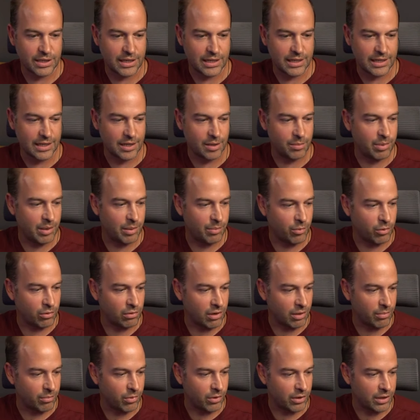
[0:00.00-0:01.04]
a little bit more
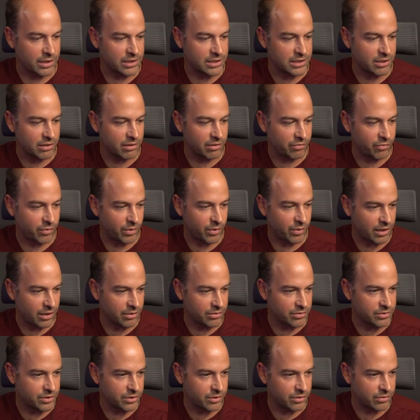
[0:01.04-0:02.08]
upright. So if we go
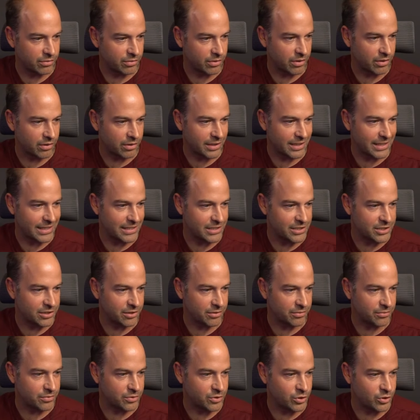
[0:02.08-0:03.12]
to our
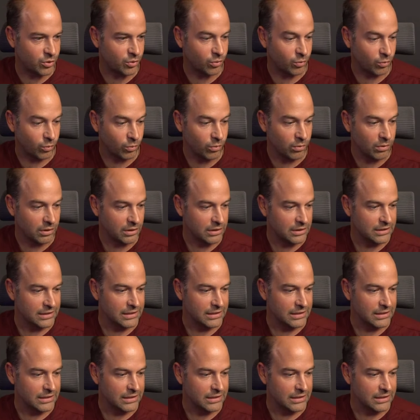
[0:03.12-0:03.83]
Keystone tool